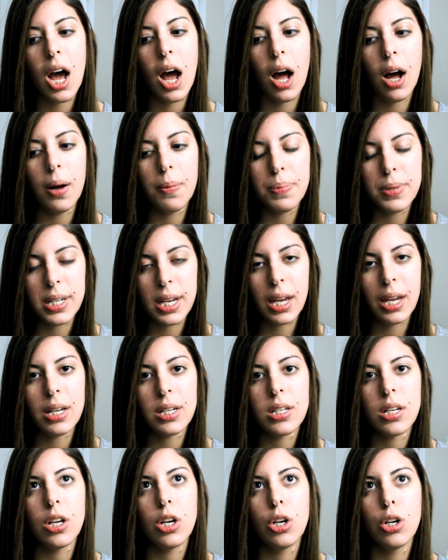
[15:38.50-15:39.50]

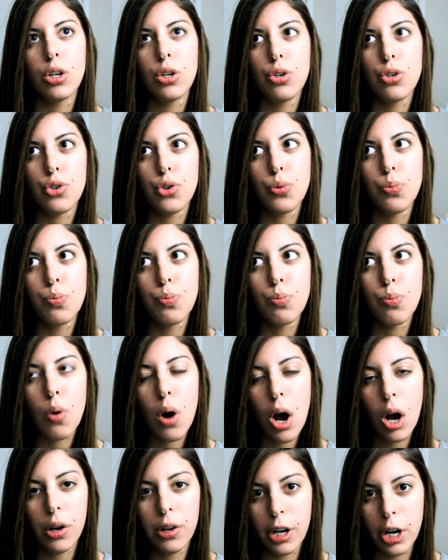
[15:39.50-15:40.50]
update
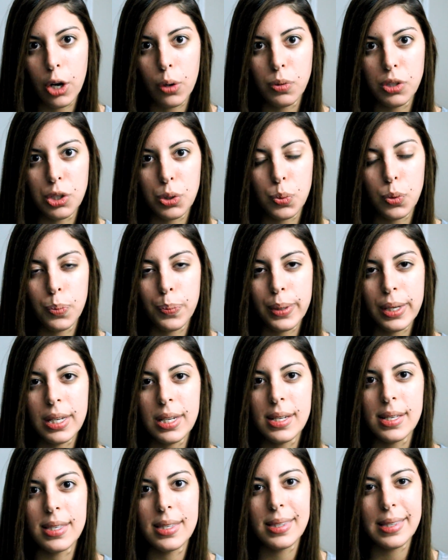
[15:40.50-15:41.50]
tomorrow, which will
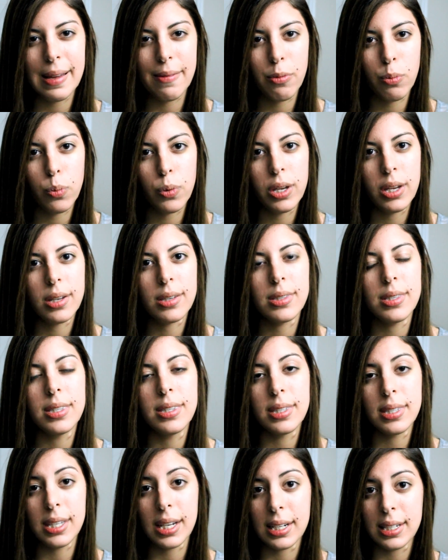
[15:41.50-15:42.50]
be 7 weeks
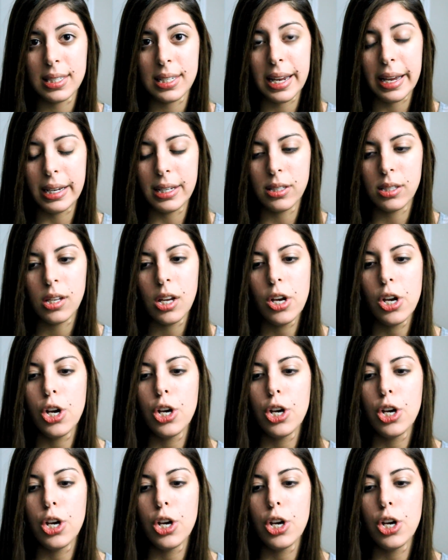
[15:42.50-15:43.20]
and 6 days.